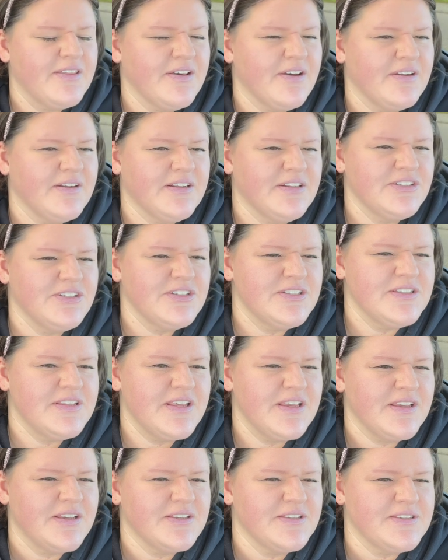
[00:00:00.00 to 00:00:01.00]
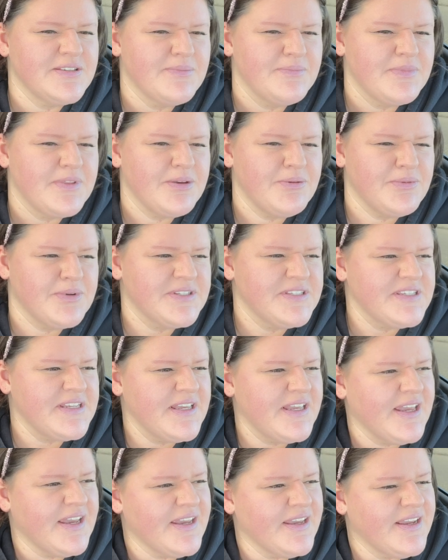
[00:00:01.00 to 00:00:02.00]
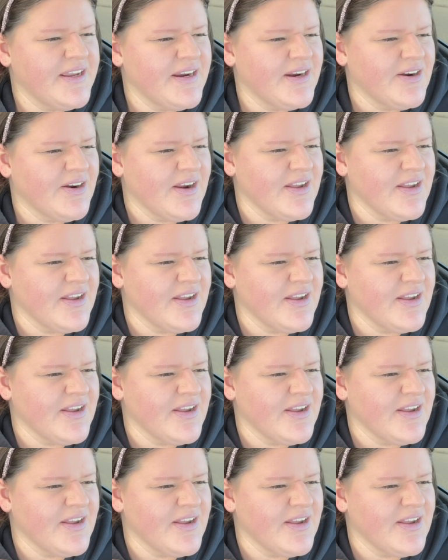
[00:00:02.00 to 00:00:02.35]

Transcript: thought I'll just think of something once I get here.